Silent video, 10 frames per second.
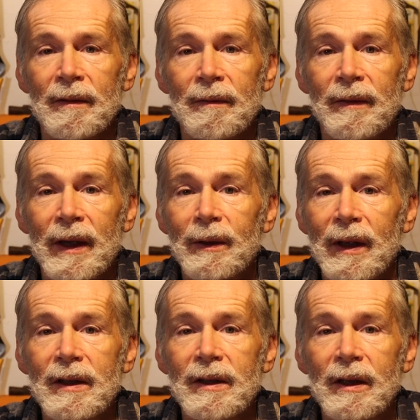
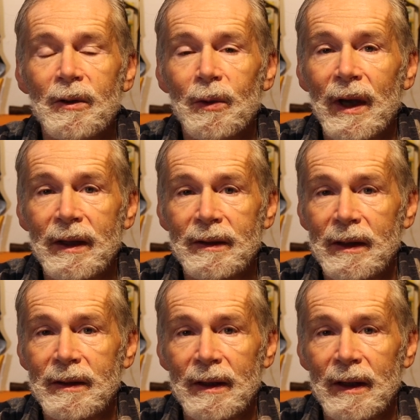very easy to get
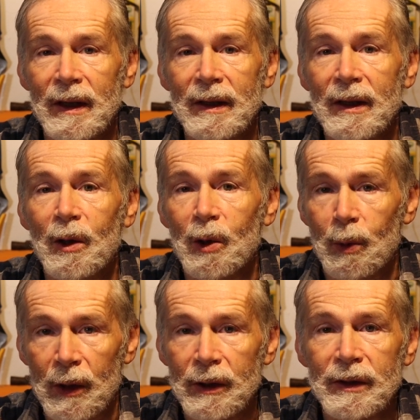it in the whole
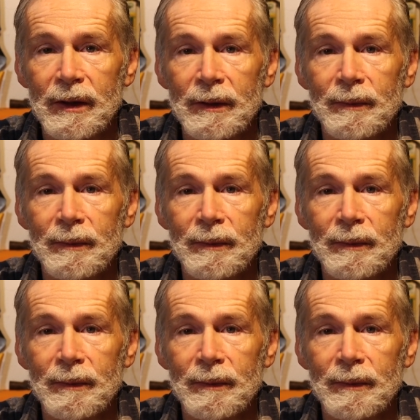world.